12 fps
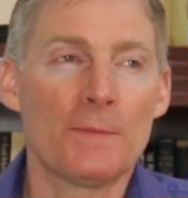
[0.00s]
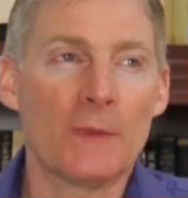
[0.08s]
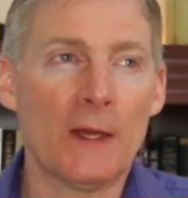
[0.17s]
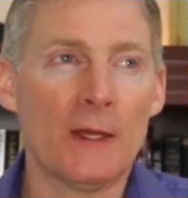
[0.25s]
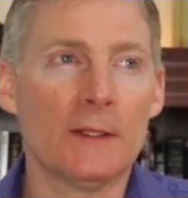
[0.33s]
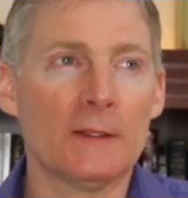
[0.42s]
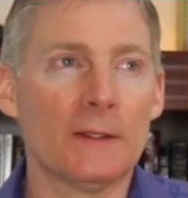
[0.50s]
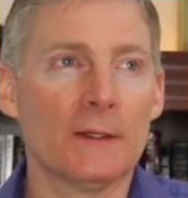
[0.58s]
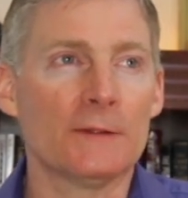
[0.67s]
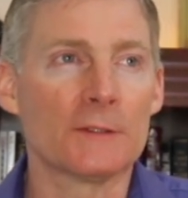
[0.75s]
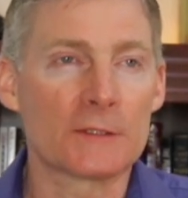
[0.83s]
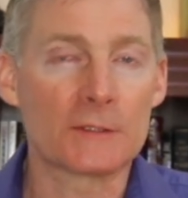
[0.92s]
And
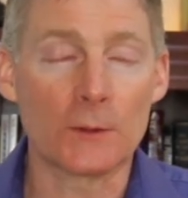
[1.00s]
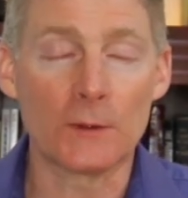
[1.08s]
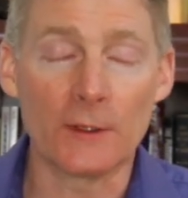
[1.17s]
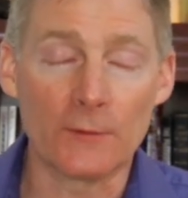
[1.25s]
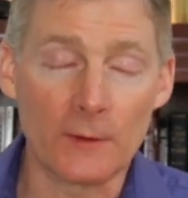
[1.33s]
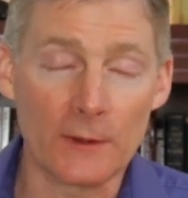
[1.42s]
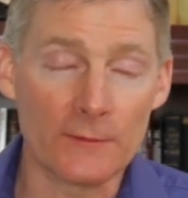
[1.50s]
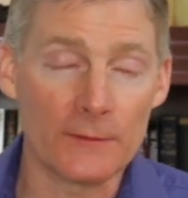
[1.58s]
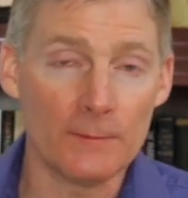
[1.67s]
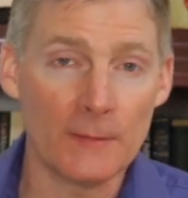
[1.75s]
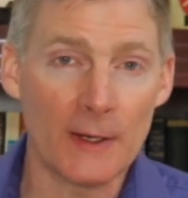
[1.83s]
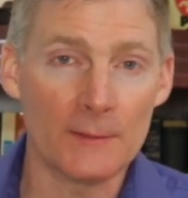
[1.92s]
there's a story of one of
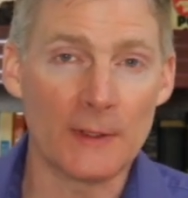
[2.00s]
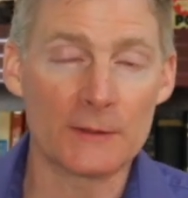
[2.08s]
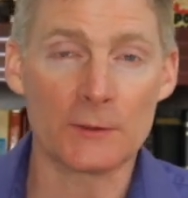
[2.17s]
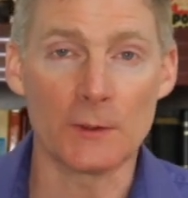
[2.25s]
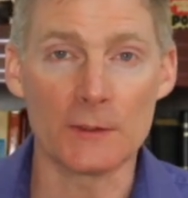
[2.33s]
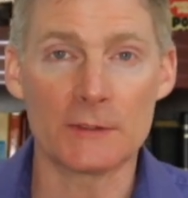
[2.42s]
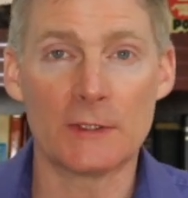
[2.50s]
my mentors.